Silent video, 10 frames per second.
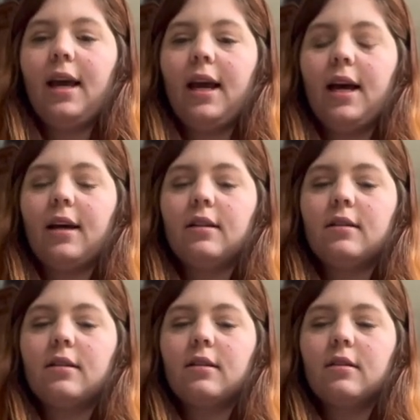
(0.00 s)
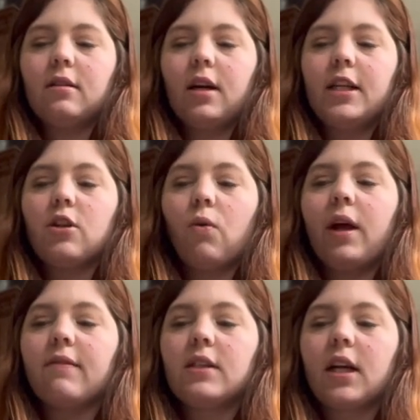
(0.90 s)
And I don't
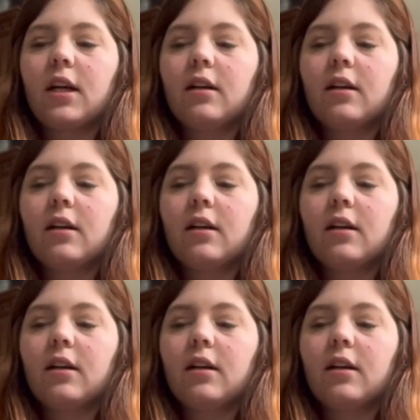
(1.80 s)
have to